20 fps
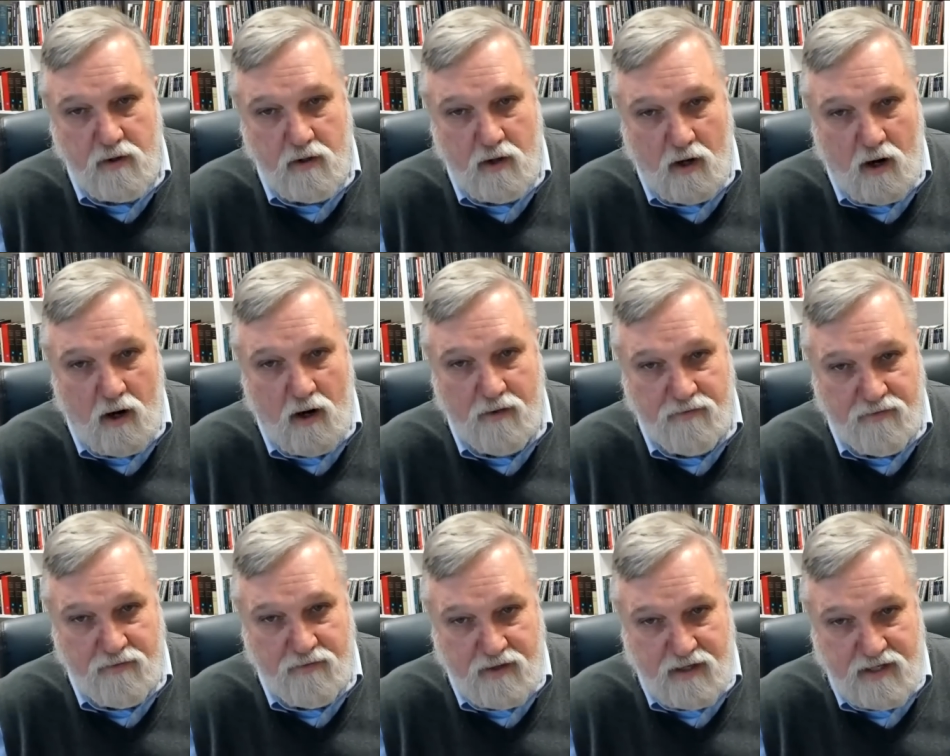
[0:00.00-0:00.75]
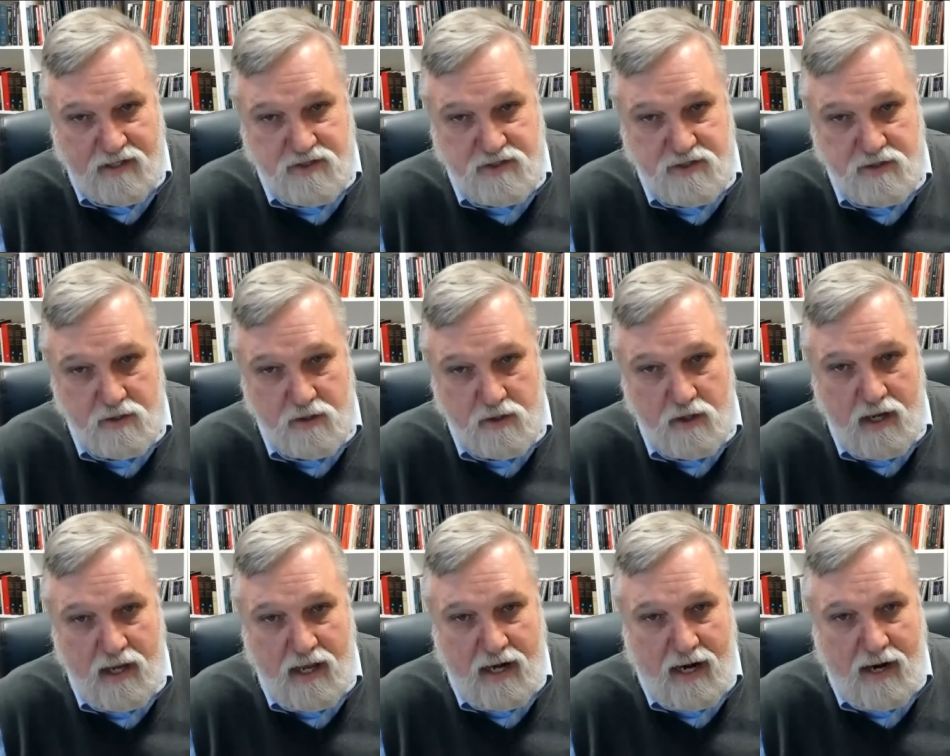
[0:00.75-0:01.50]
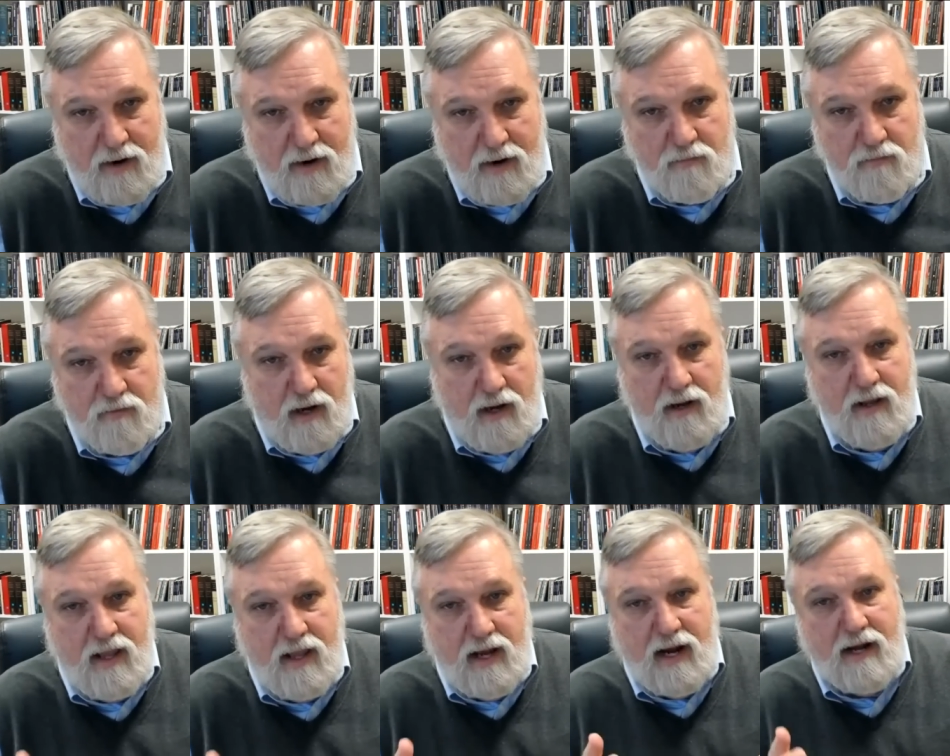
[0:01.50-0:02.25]
on this, and I
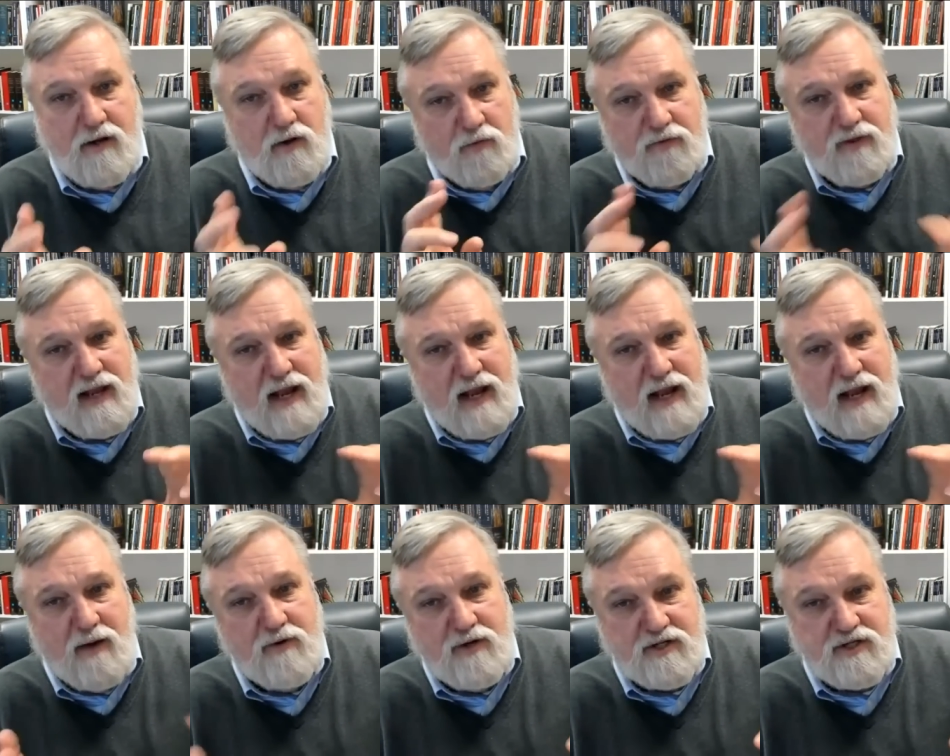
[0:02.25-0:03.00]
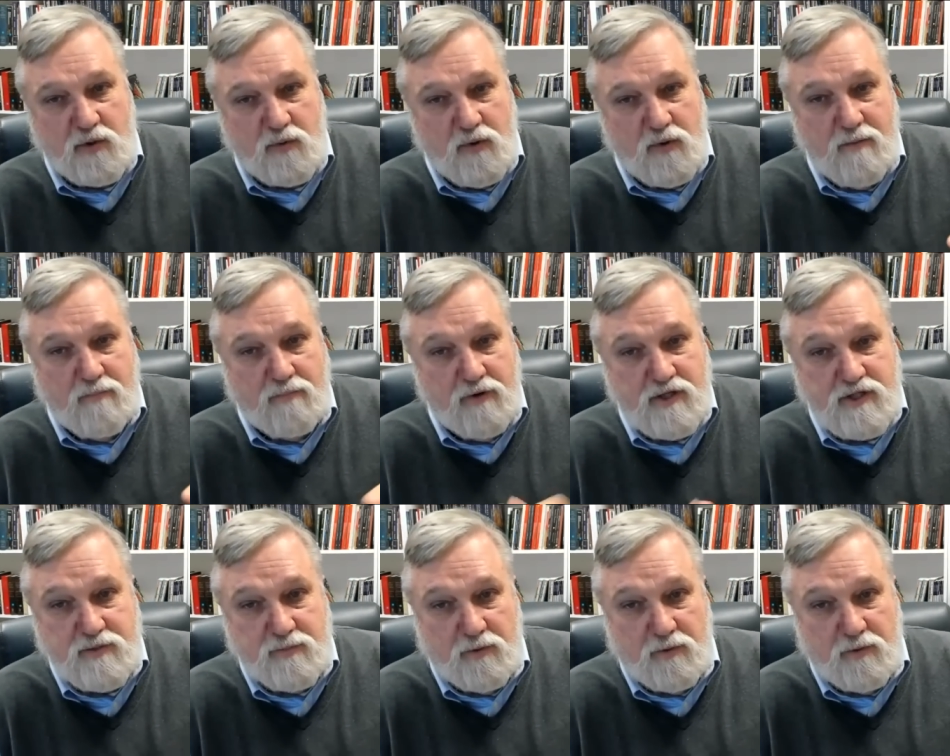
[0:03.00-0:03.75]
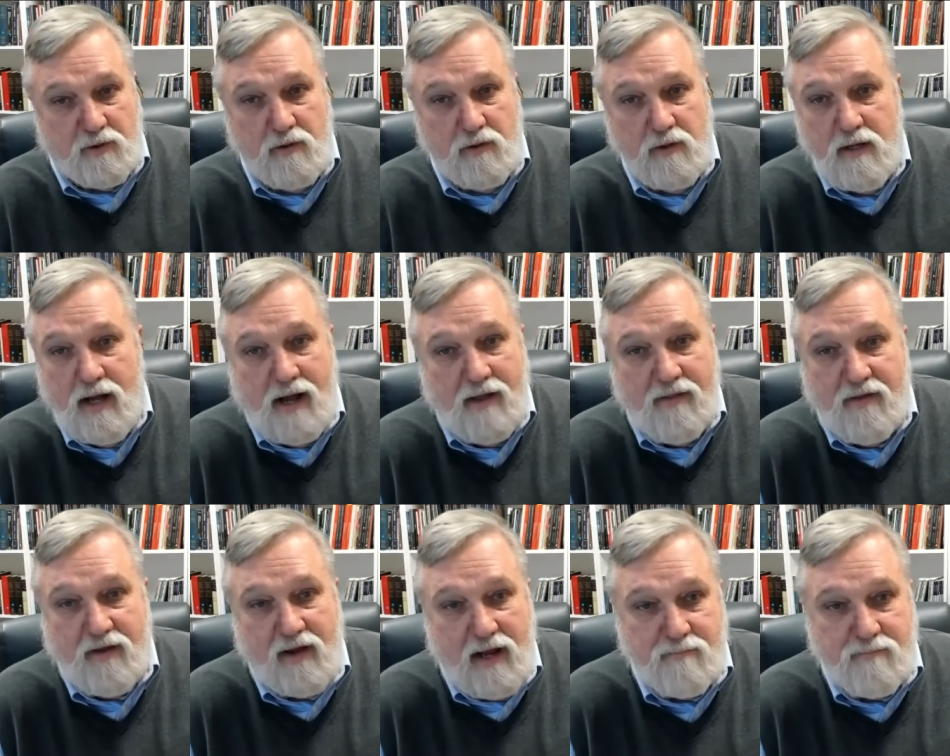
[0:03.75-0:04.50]
and I don't think I would disagree in principle. I
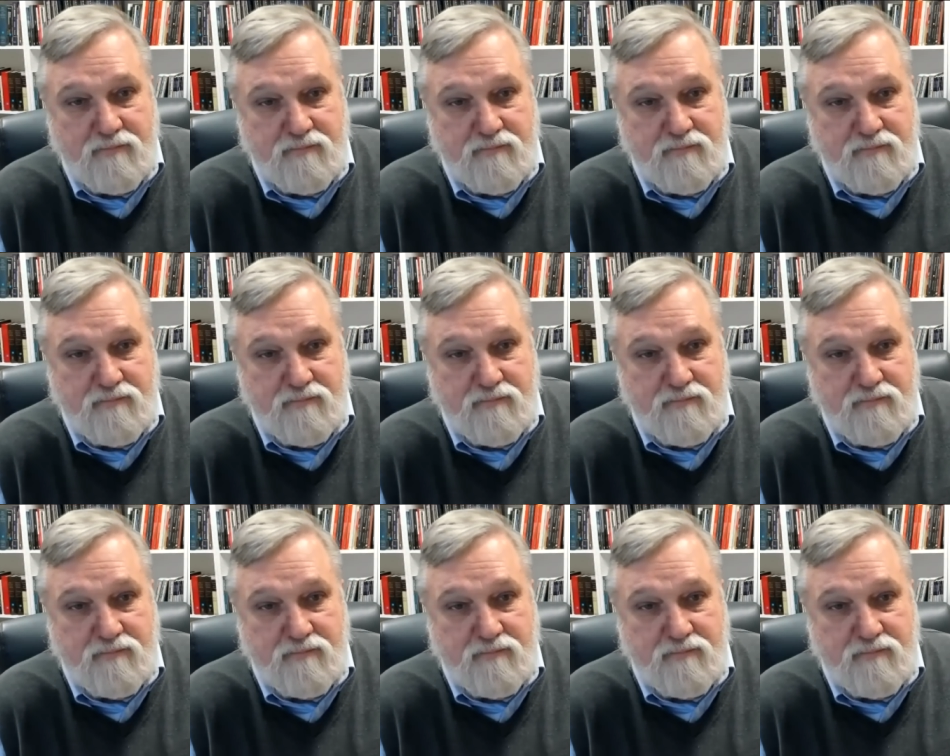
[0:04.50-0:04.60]
think I'm